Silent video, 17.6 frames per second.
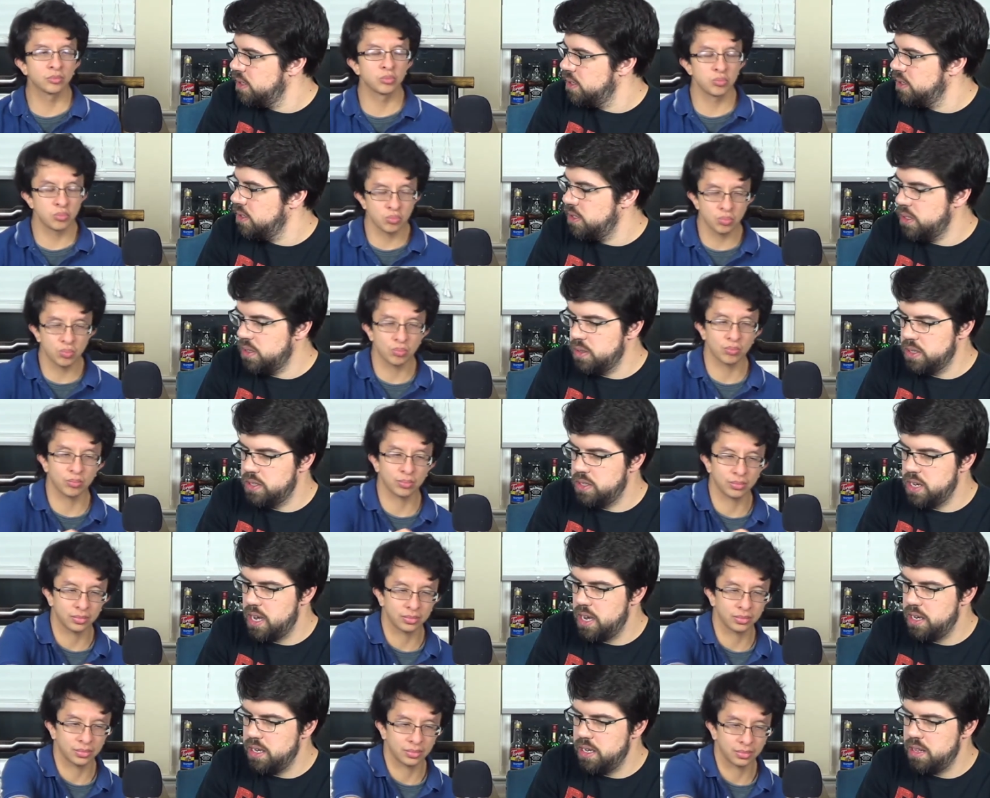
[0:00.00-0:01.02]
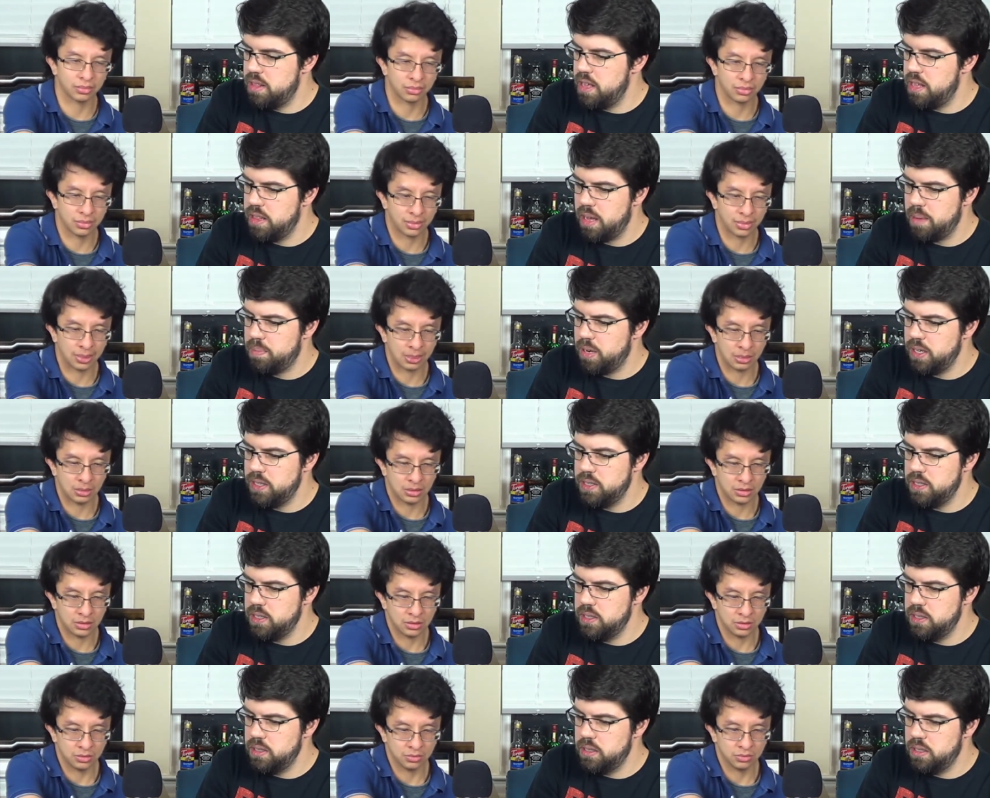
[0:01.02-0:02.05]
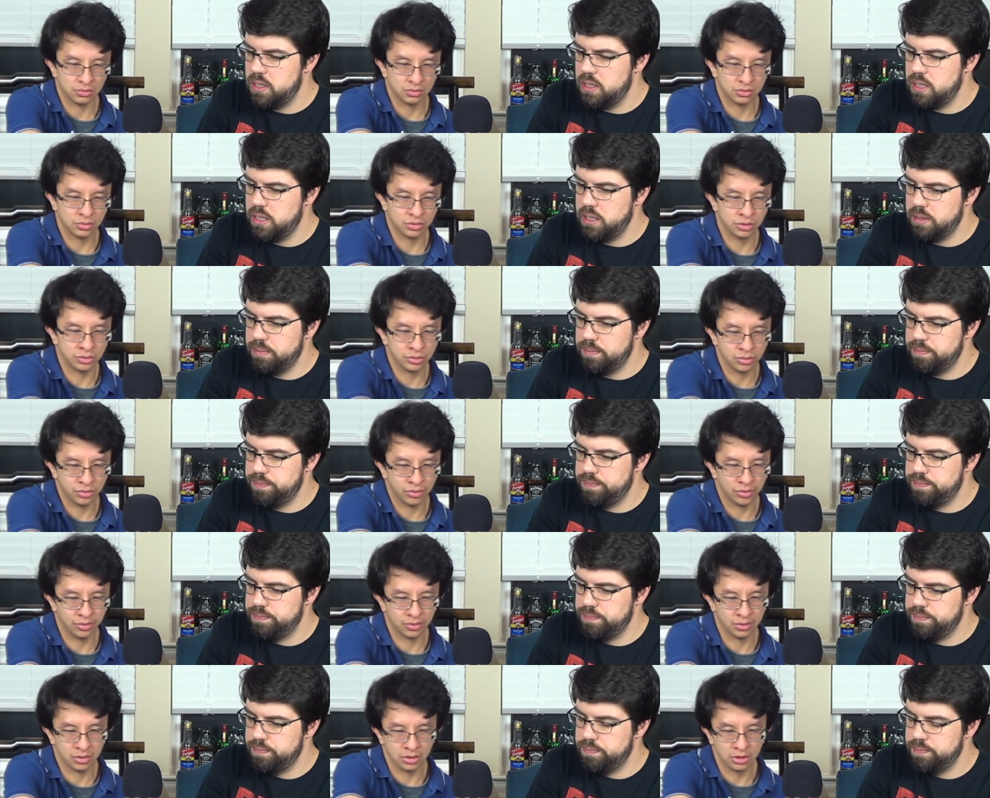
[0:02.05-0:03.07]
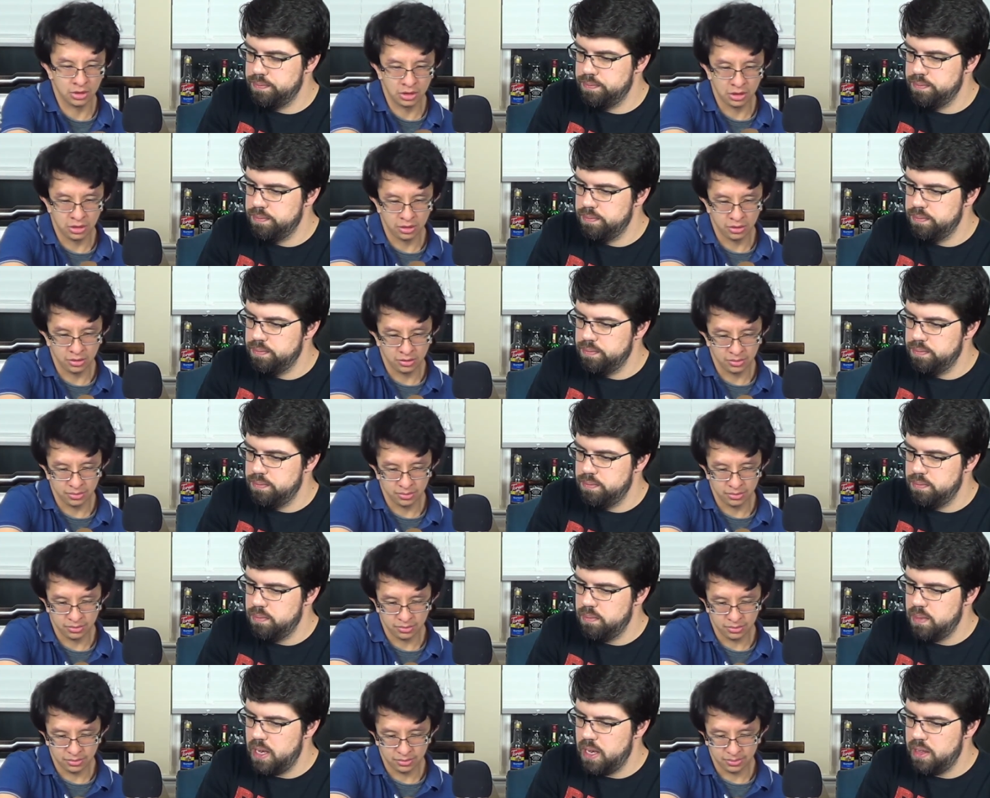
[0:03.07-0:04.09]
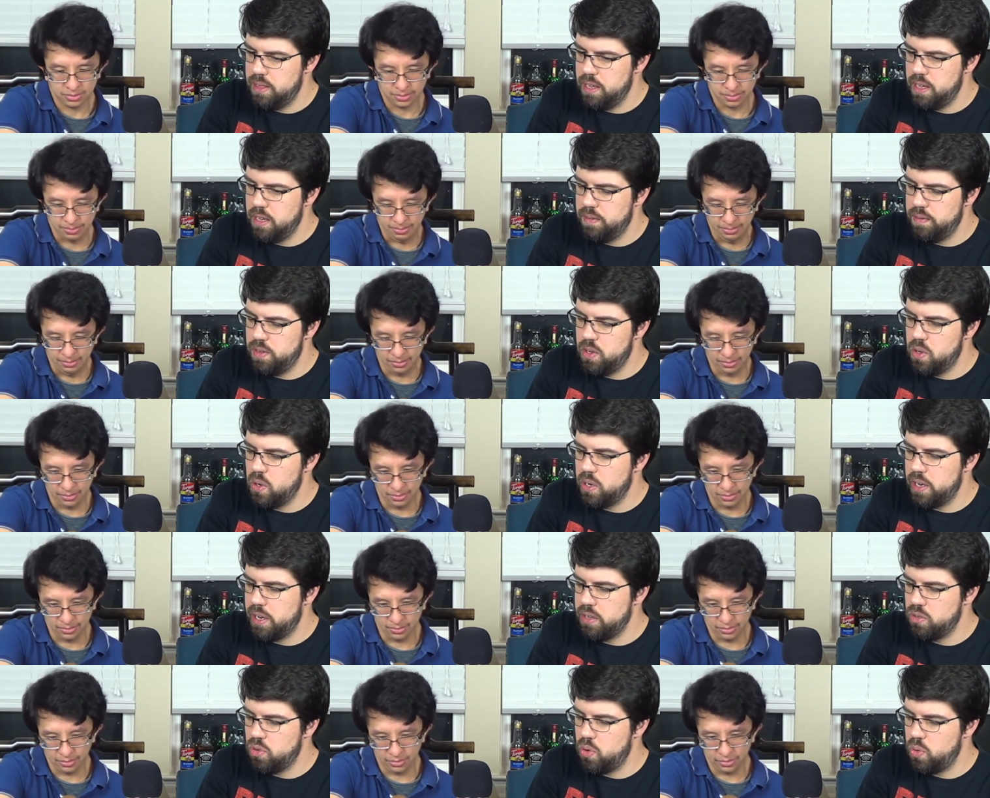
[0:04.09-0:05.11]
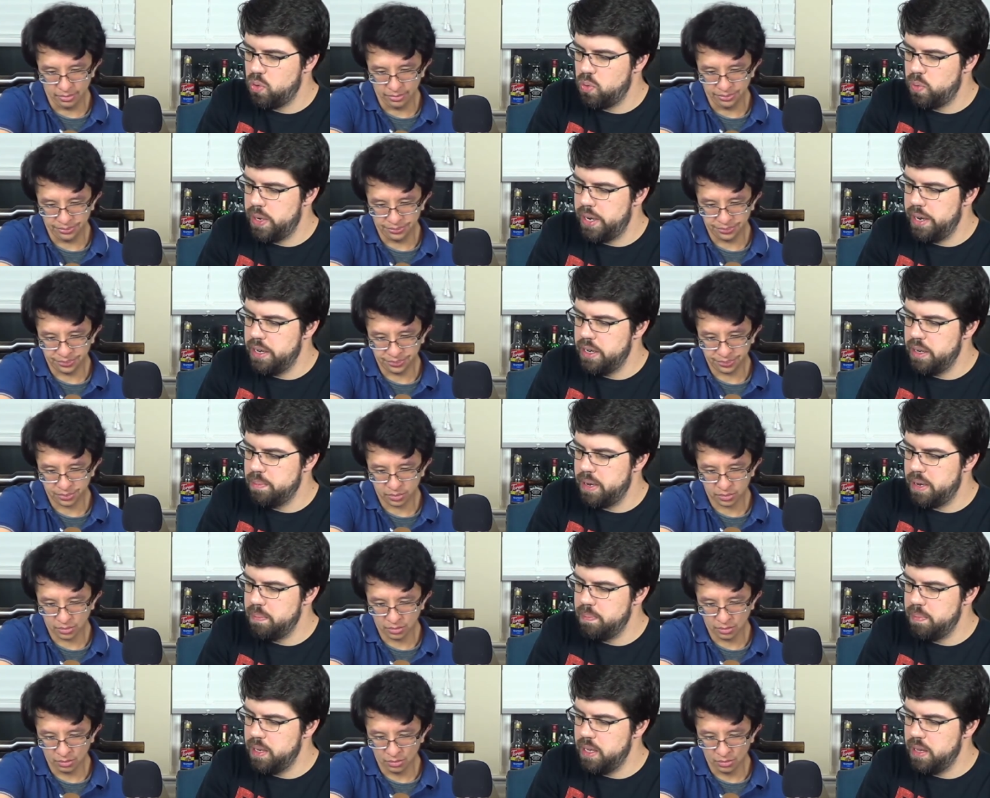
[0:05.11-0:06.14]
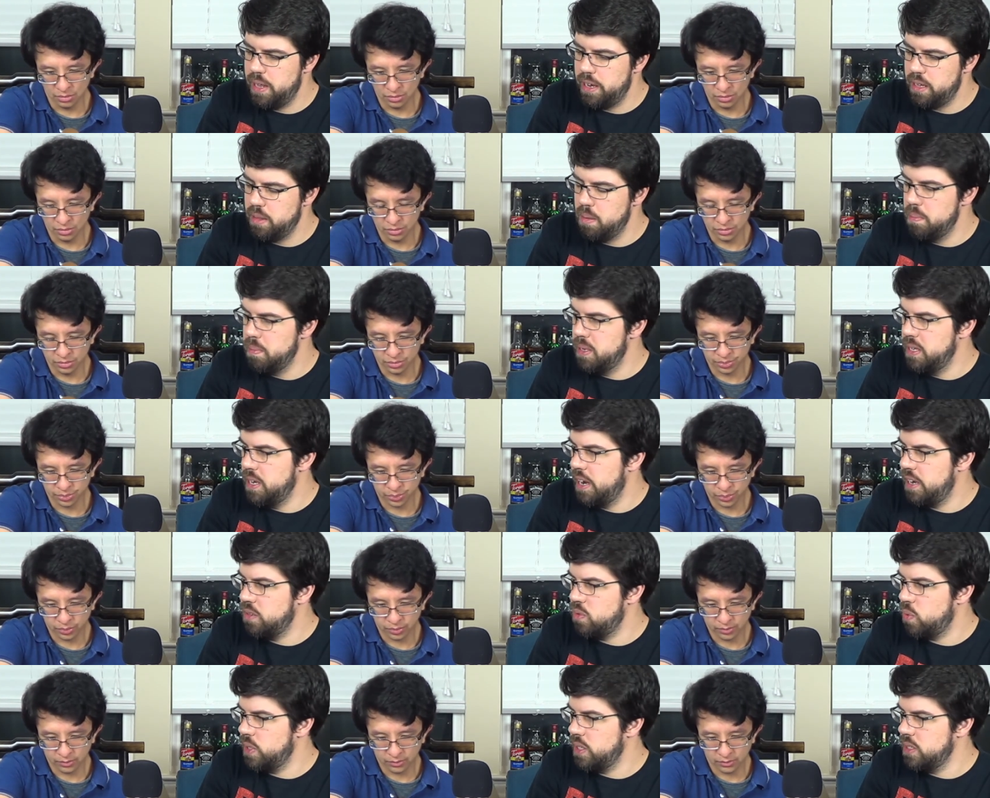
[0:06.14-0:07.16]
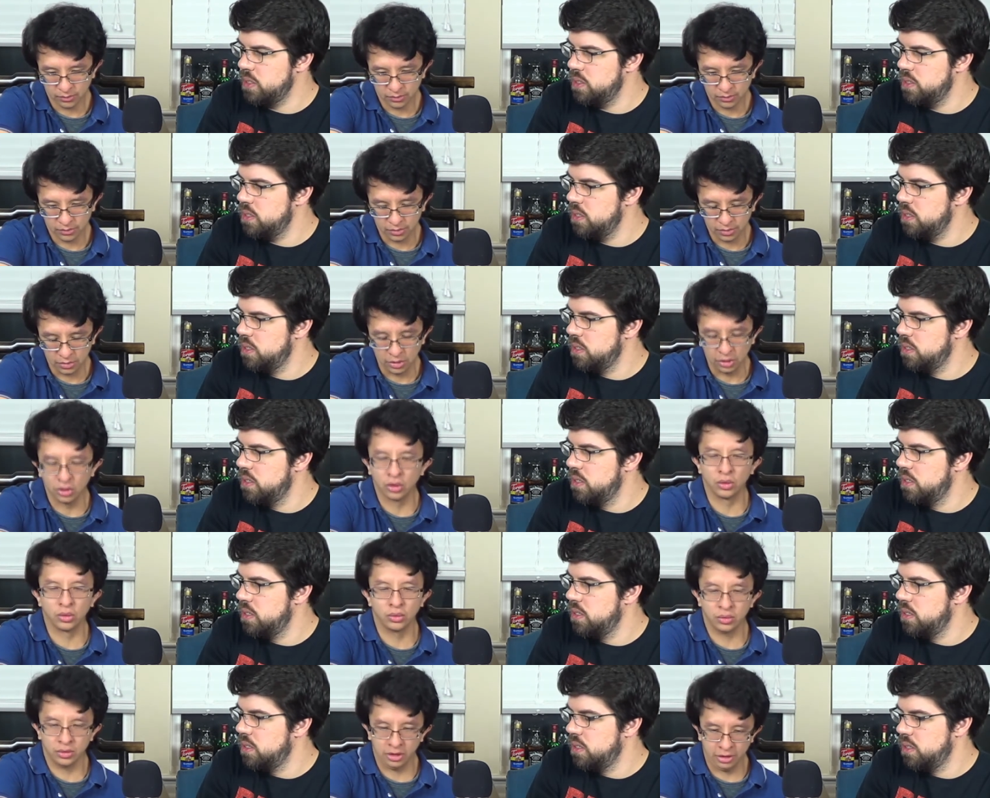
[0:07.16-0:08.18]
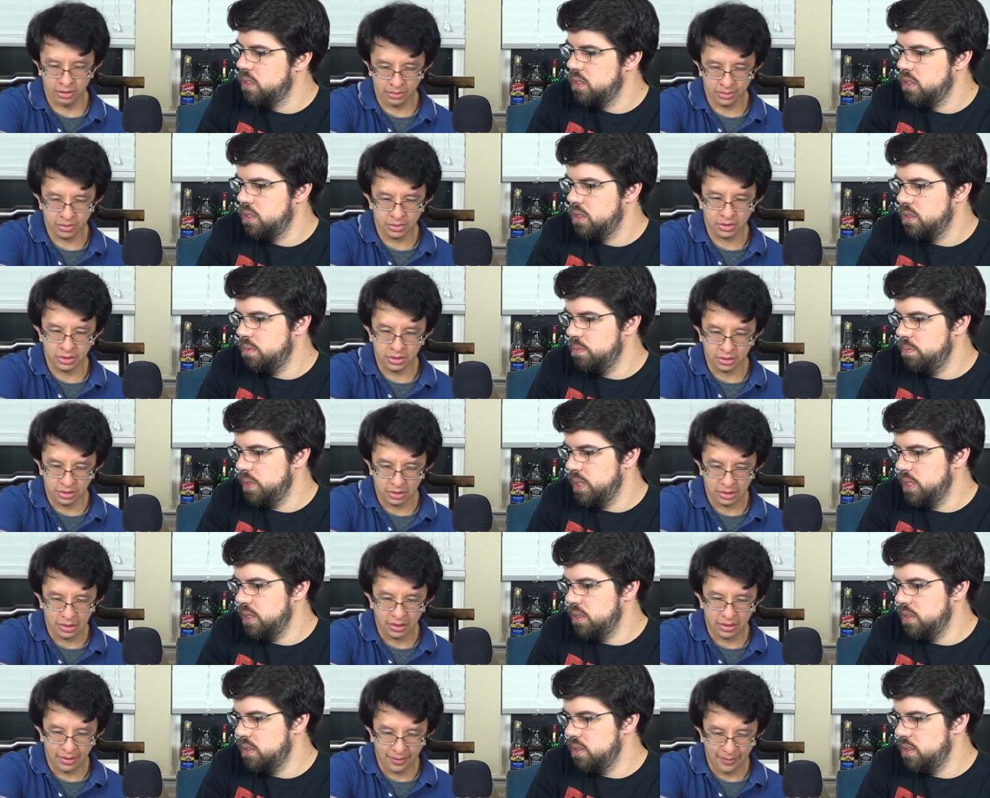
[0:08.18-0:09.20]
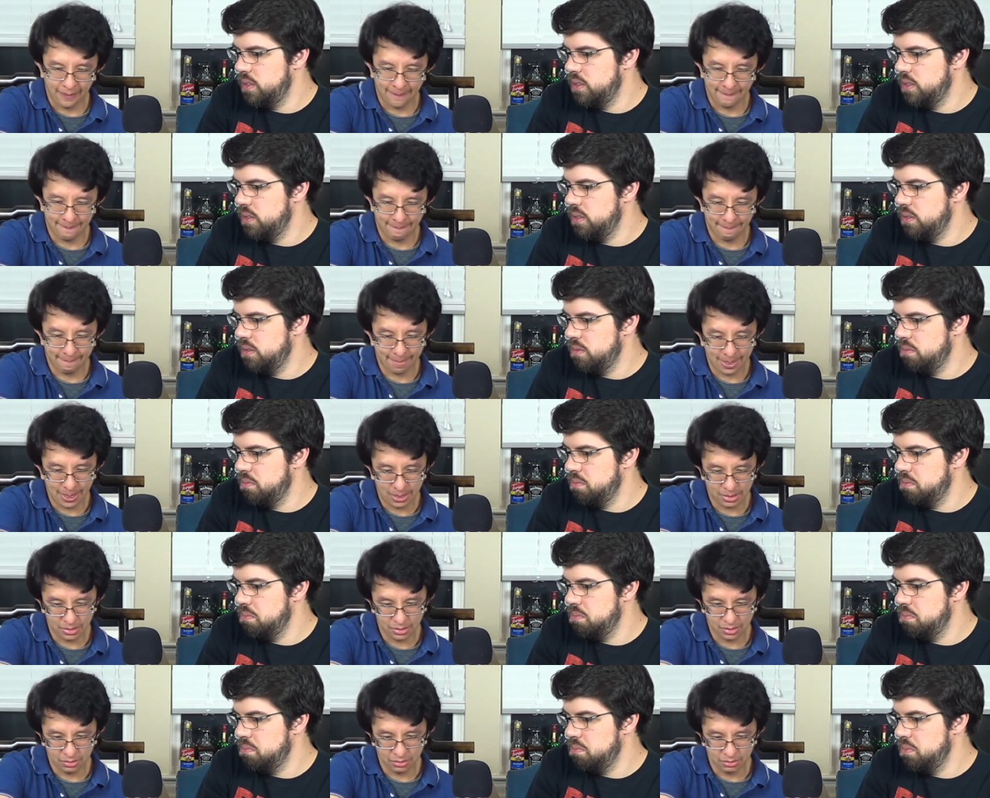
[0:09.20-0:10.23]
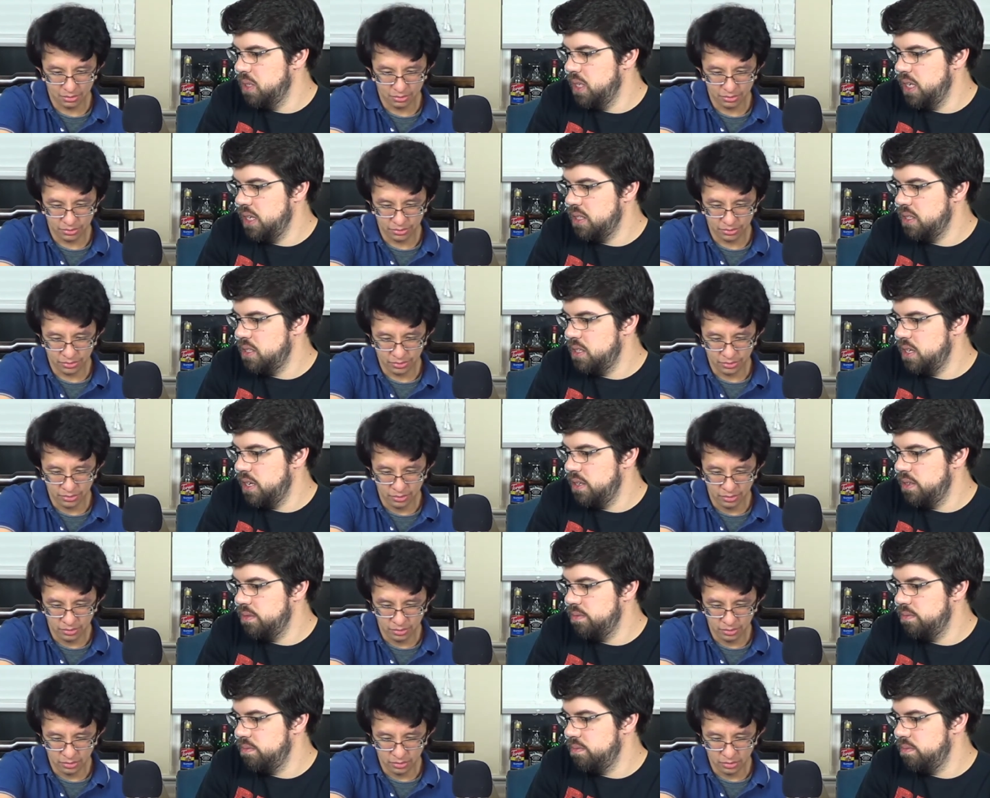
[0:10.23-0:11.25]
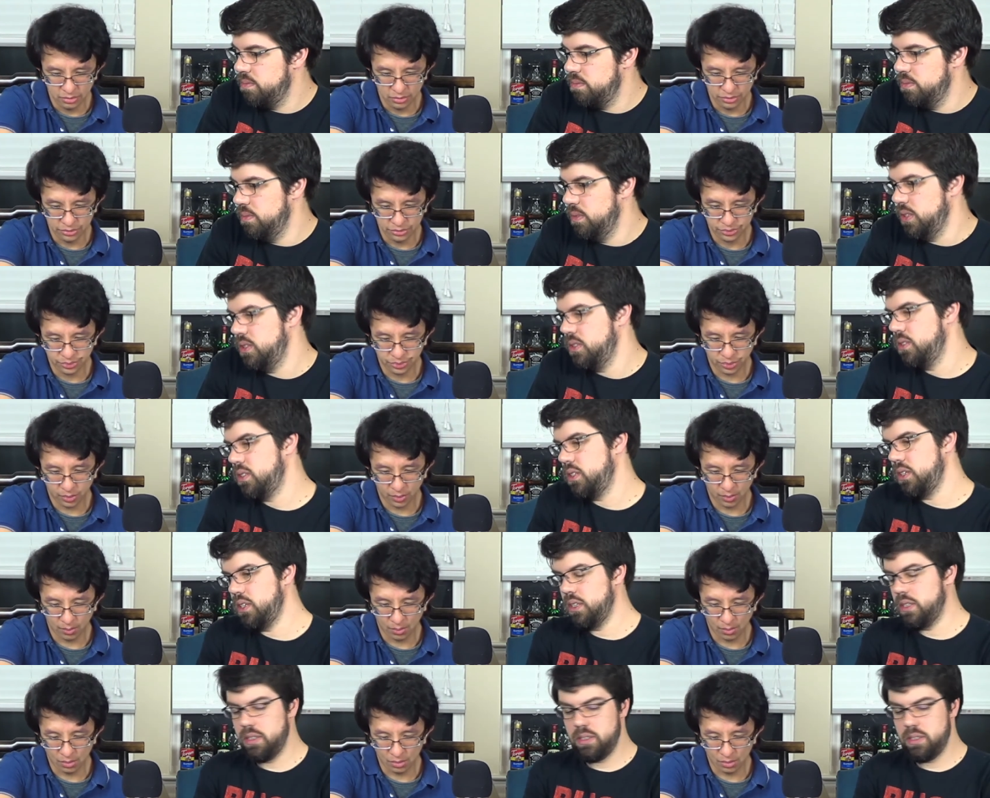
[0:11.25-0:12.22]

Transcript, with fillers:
Speaker 1: So it's not it's not that pricey. Um, I think if you go to like Total Wine, it might be like in the mid to high 20s. Okay. But yeah, it's not. This is good.